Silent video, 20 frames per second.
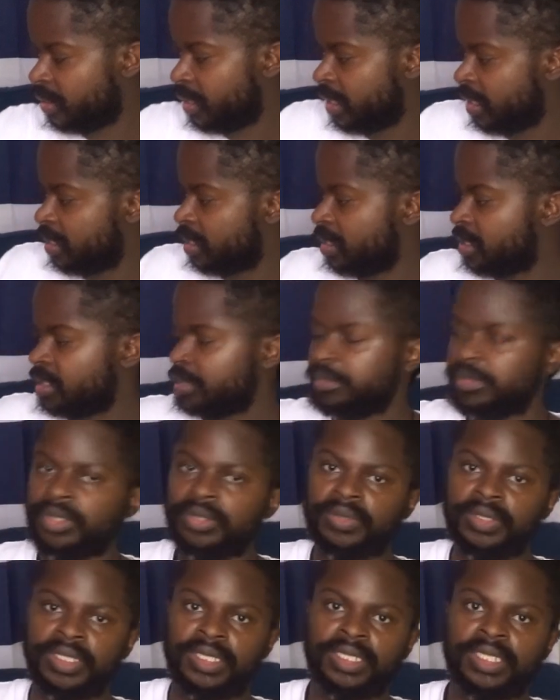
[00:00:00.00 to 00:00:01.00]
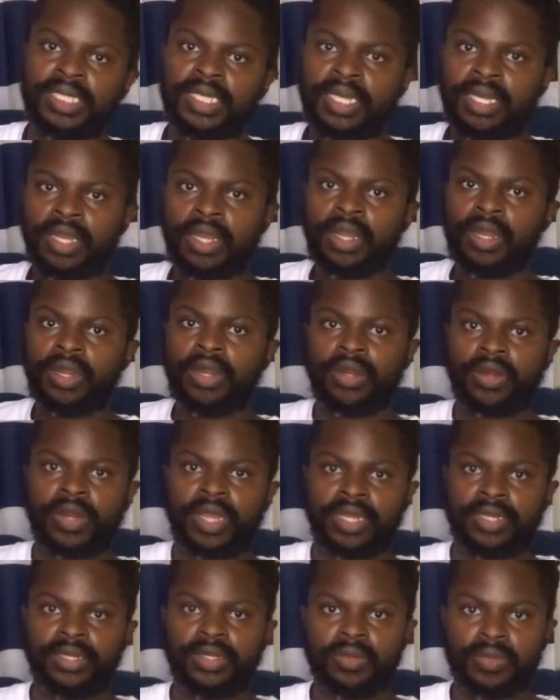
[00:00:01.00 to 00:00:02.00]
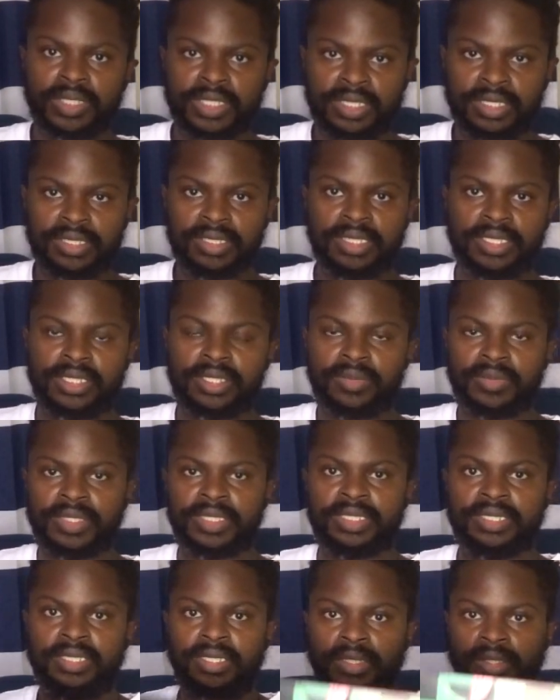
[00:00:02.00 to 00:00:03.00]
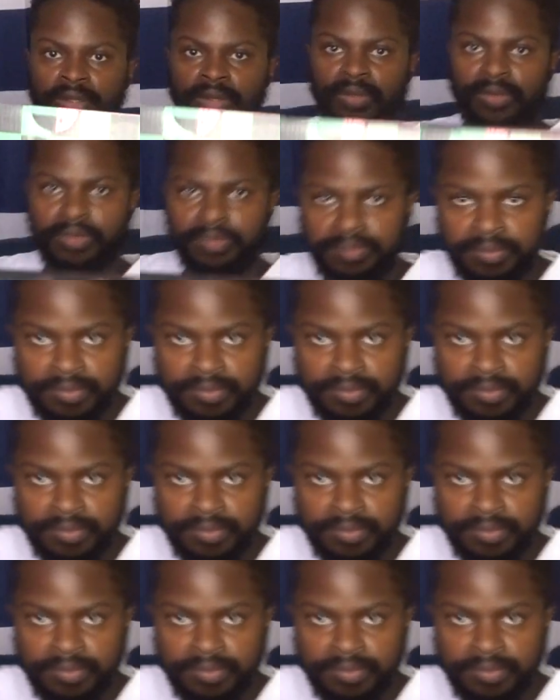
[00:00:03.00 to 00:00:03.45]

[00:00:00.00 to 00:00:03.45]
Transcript: ahead, since I'm doing her, I know what's in this one, so